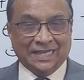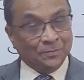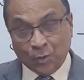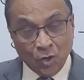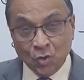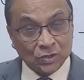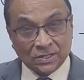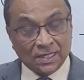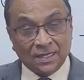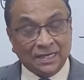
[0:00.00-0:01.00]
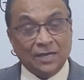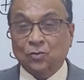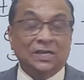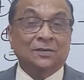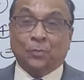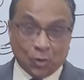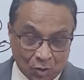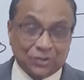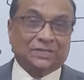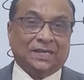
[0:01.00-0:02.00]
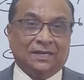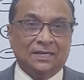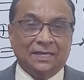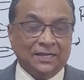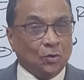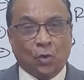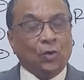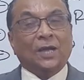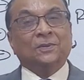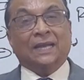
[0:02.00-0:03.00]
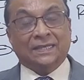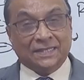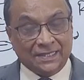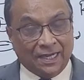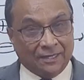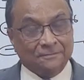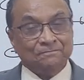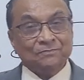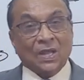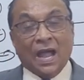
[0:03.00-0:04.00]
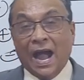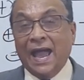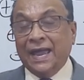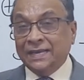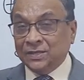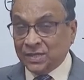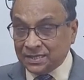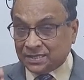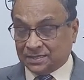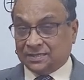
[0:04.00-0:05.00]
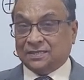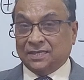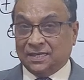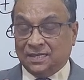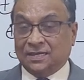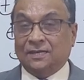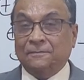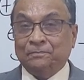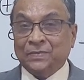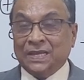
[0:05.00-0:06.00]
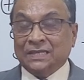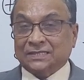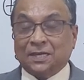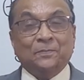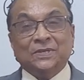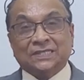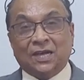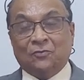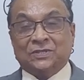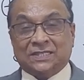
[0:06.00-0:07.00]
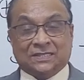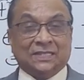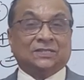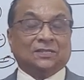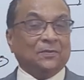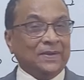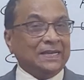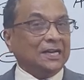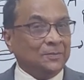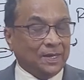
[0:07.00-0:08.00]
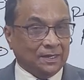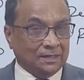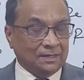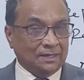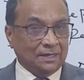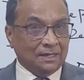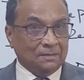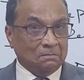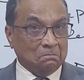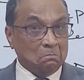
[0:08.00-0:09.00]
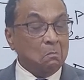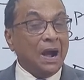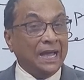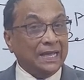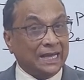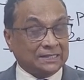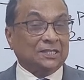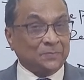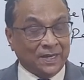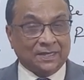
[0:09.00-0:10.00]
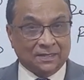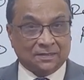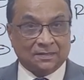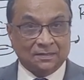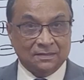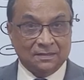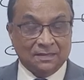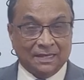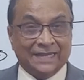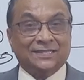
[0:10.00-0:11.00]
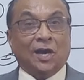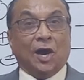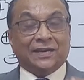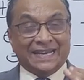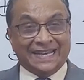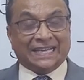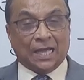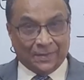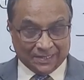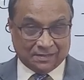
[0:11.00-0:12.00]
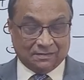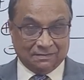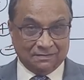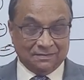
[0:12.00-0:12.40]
in Borno state, not only in Borno state, in whole of the Nigeria. And this Submisa, which is disturbing element, my assessment is, as an organic chemist,